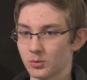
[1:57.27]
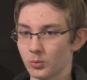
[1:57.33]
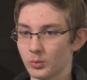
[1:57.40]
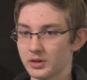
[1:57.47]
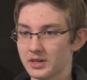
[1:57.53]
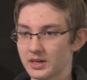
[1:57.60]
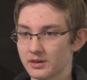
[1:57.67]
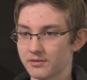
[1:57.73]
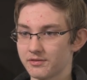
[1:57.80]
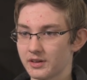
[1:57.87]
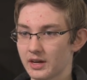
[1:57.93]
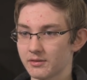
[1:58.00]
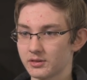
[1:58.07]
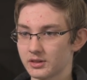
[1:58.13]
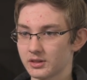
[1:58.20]
we need a
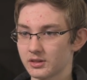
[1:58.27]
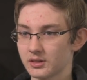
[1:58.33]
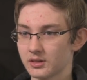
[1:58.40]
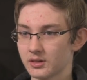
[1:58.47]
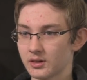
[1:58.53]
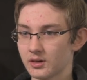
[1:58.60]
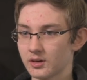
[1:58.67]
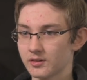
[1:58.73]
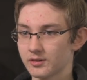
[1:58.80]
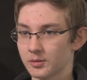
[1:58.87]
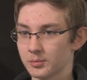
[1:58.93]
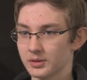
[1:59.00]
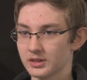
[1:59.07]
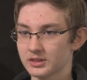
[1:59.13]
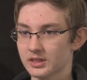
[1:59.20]
favor
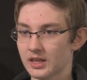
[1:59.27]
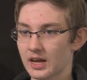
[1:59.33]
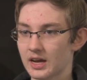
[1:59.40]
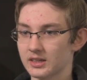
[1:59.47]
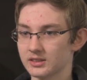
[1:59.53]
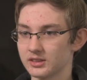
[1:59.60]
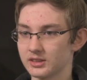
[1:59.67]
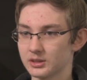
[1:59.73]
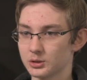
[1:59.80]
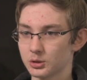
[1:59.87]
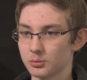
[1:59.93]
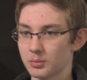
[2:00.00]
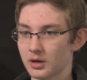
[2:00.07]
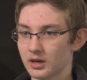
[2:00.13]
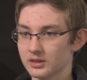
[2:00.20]
from this class and this
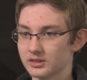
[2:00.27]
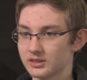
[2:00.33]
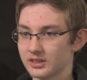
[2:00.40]
robotics